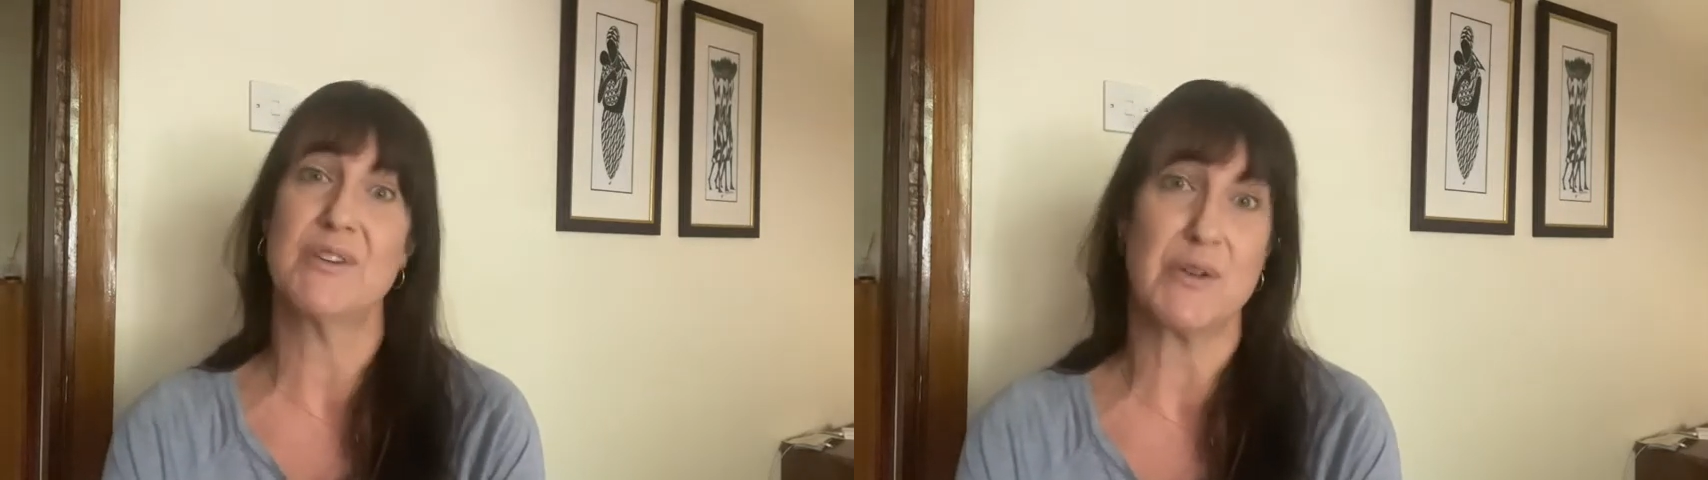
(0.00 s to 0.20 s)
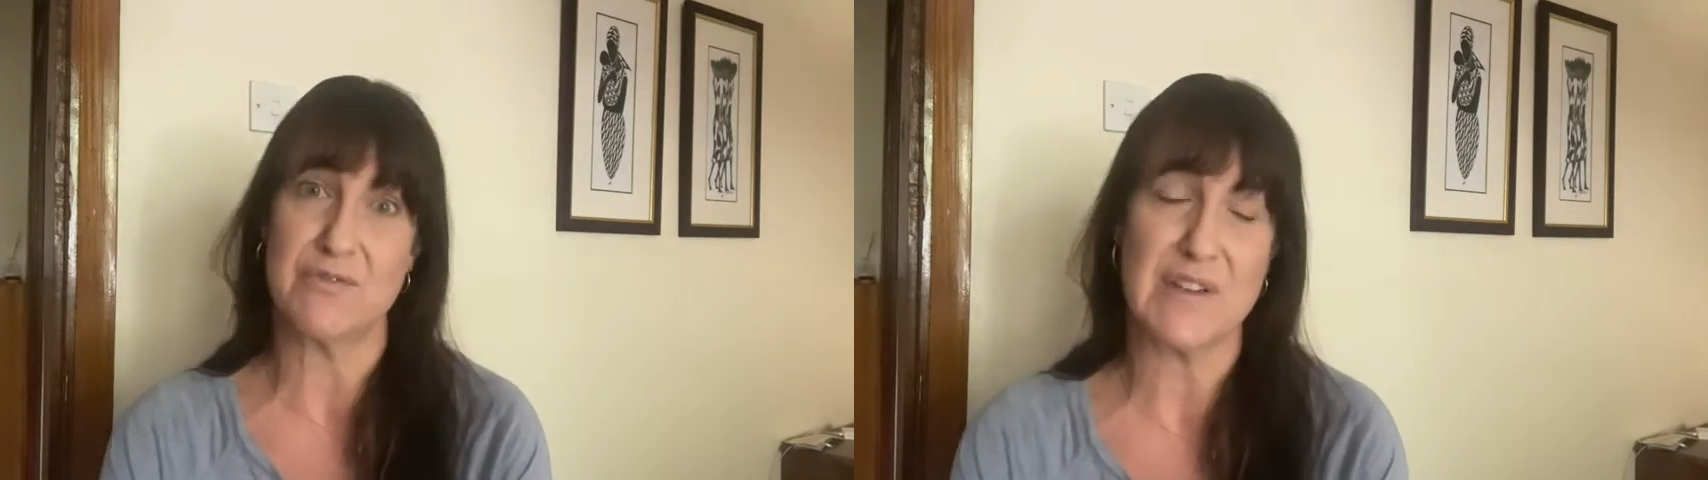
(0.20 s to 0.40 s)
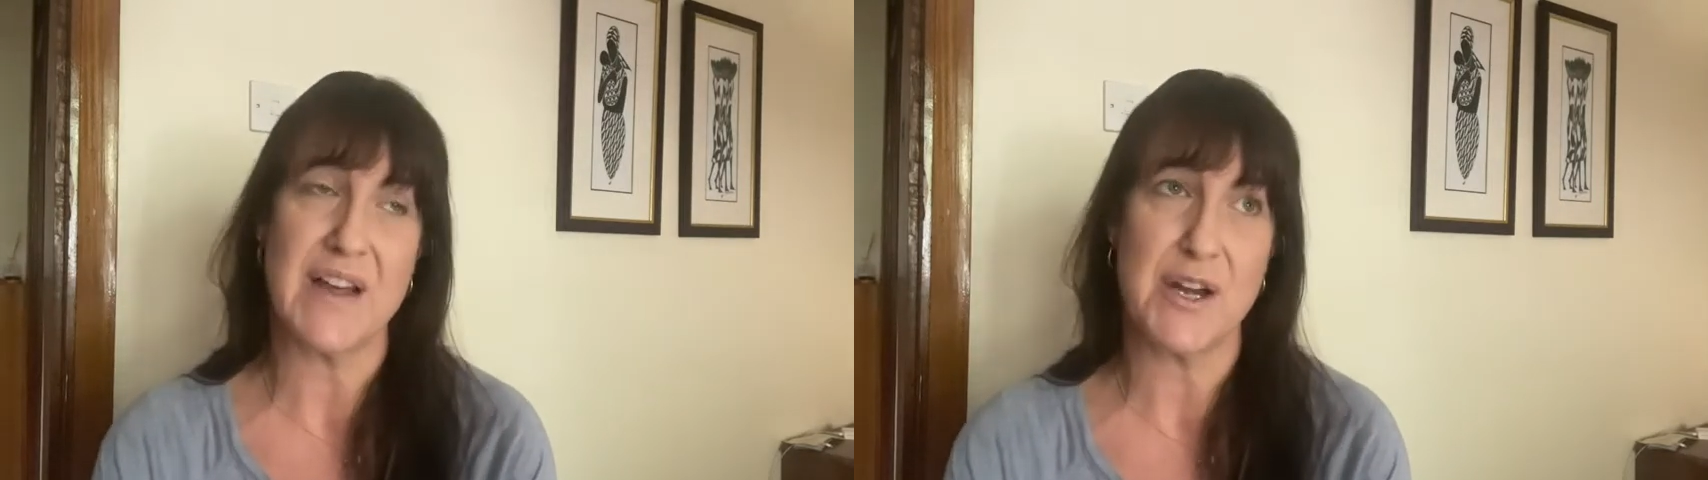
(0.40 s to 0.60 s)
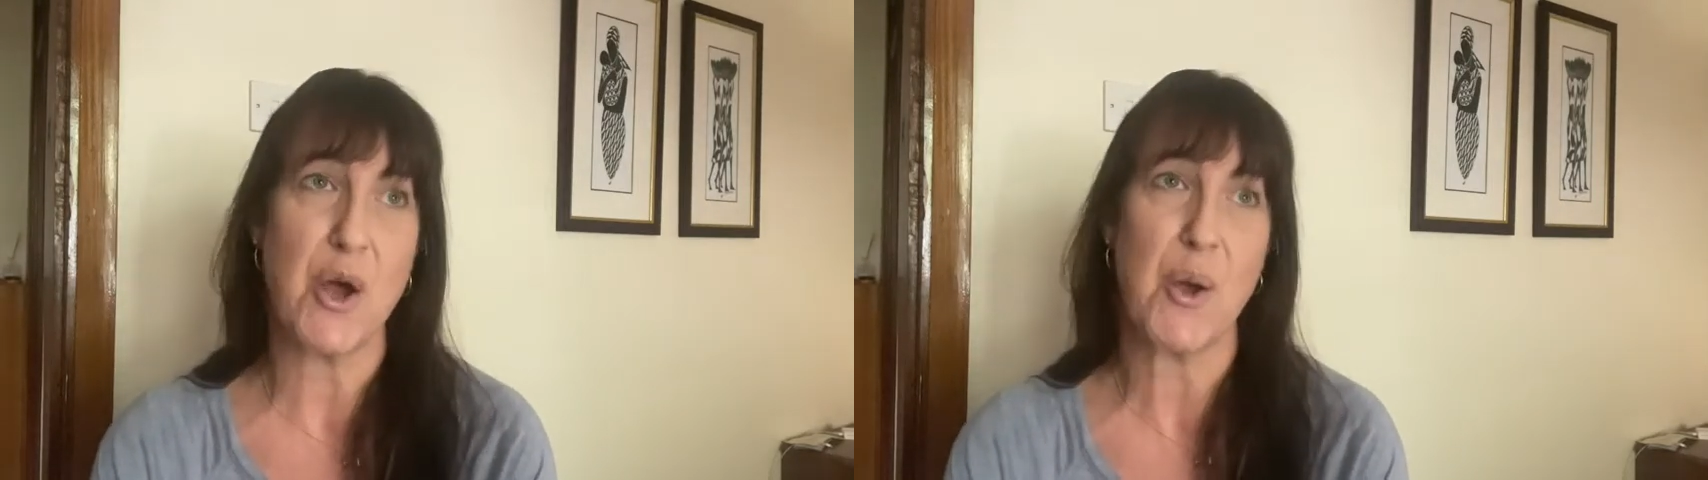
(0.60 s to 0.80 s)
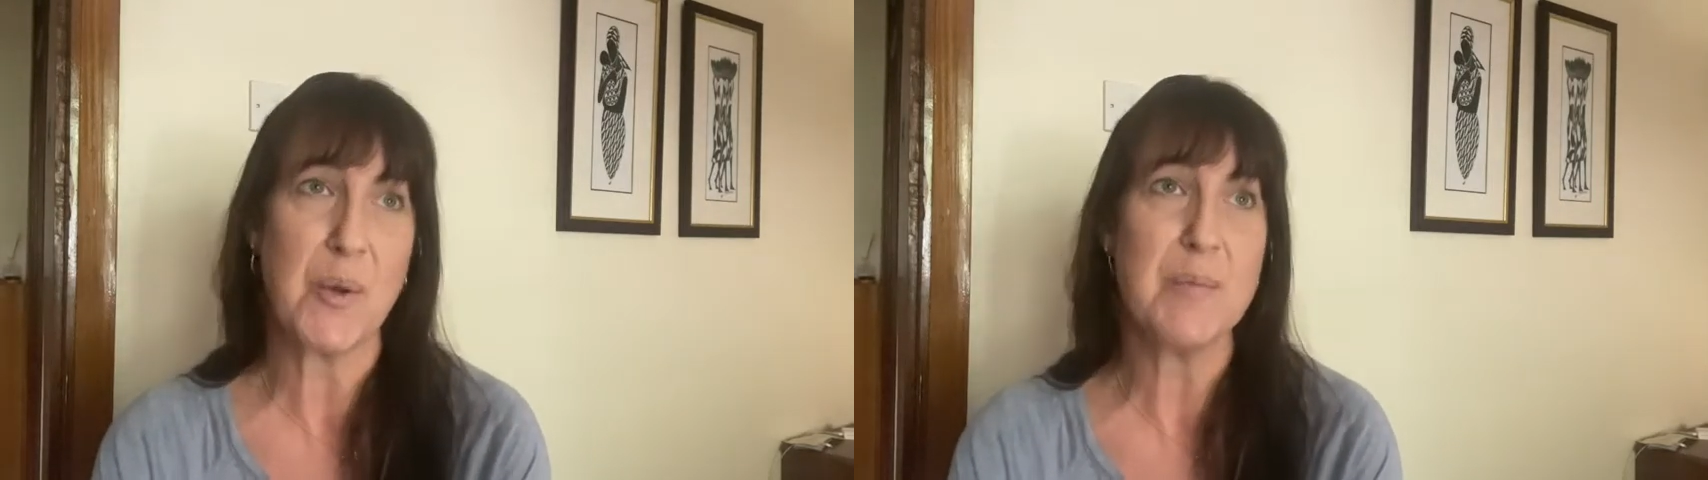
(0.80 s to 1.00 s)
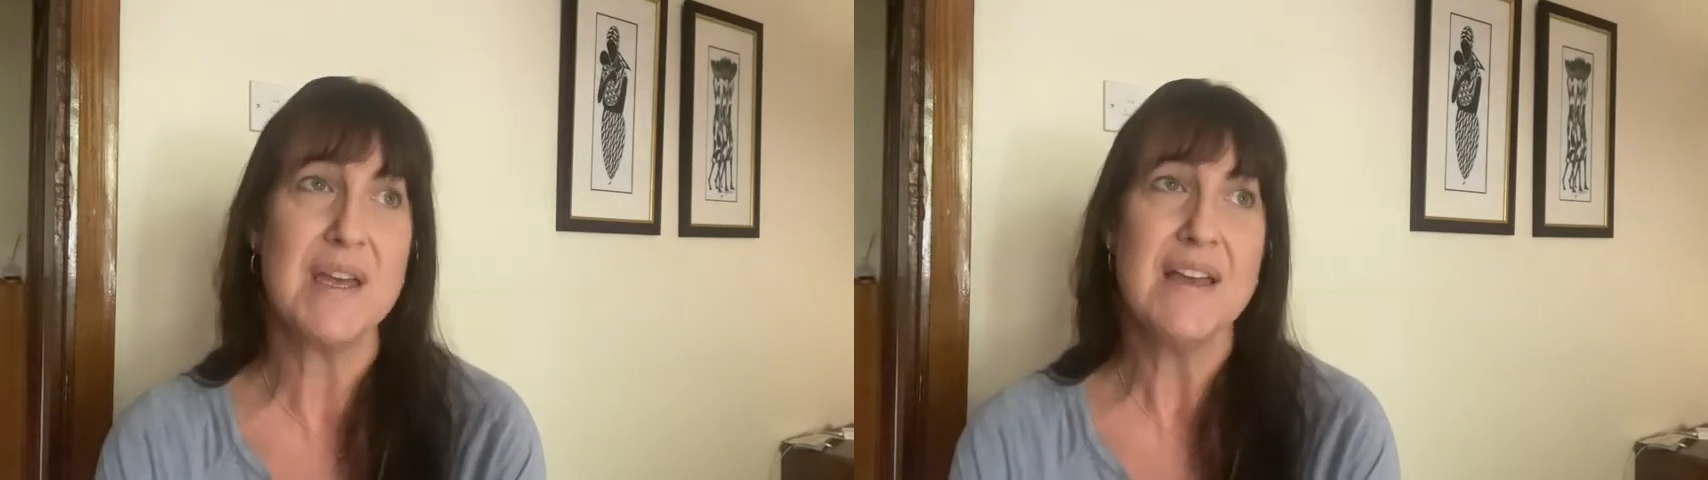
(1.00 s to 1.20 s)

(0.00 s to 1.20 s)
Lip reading: on a flight home.